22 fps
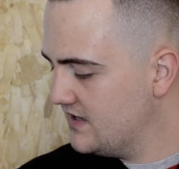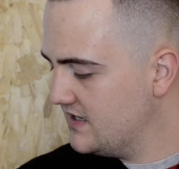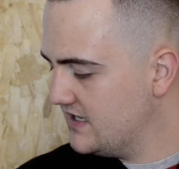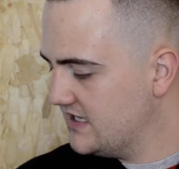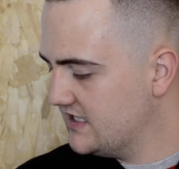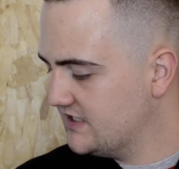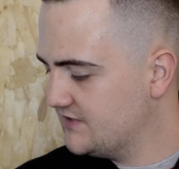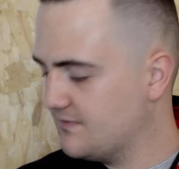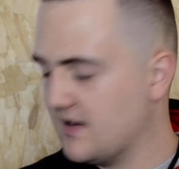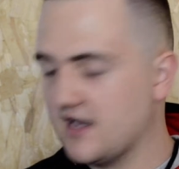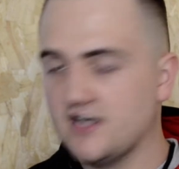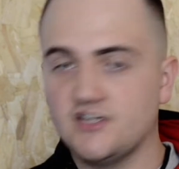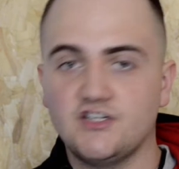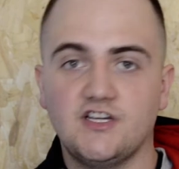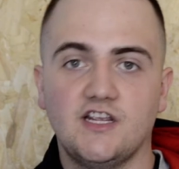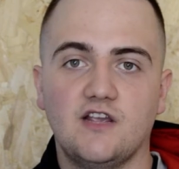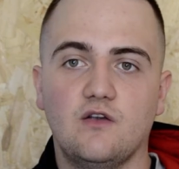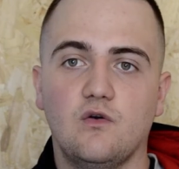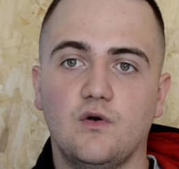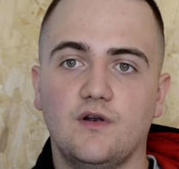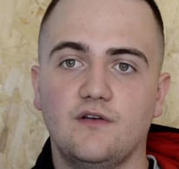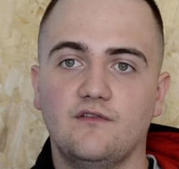especially
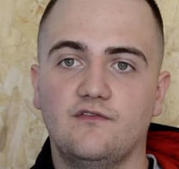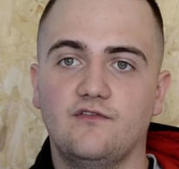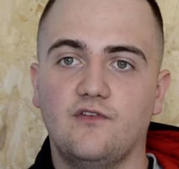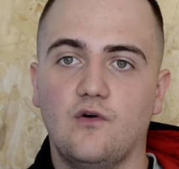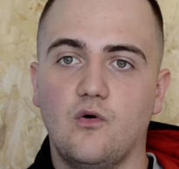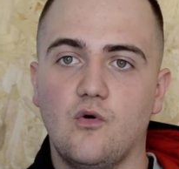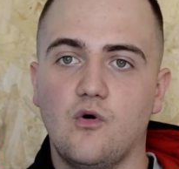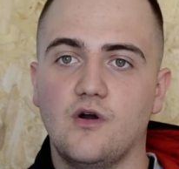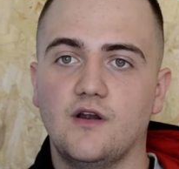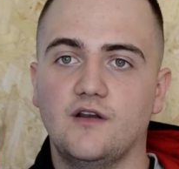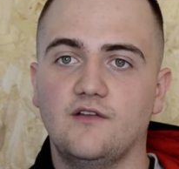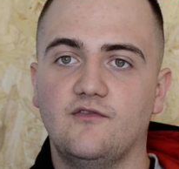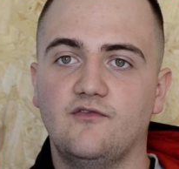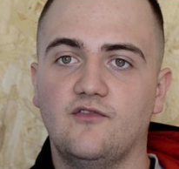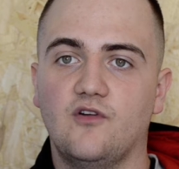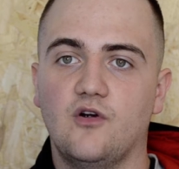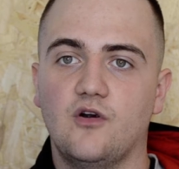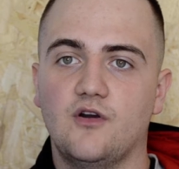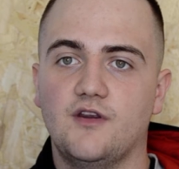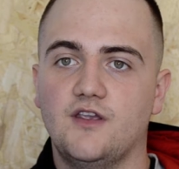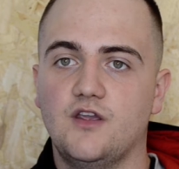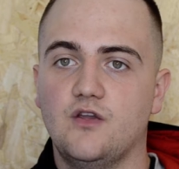going forward
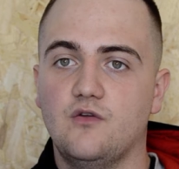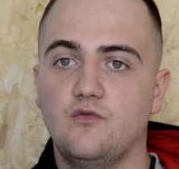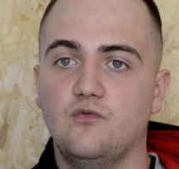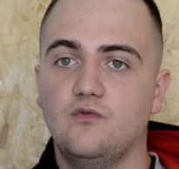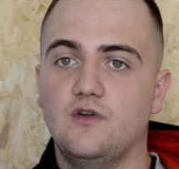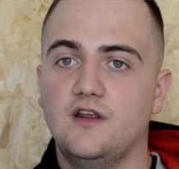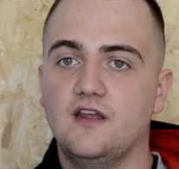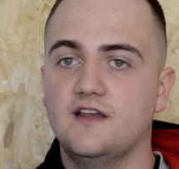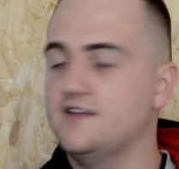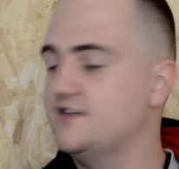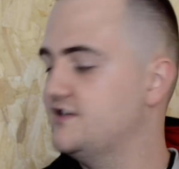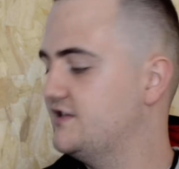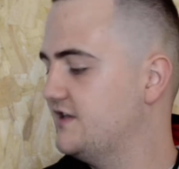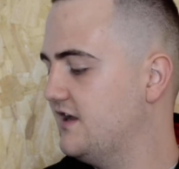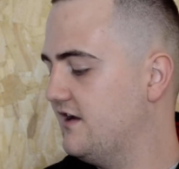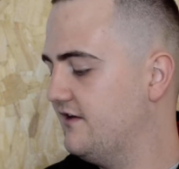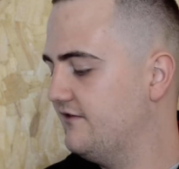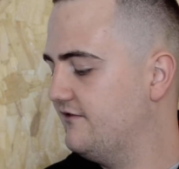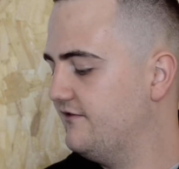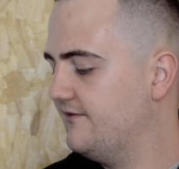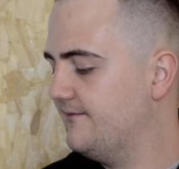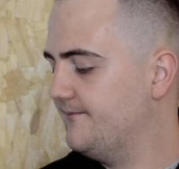for uni and
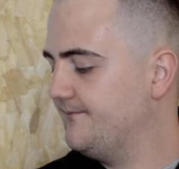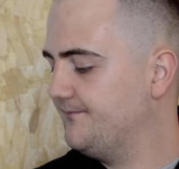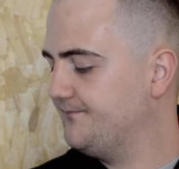stuff.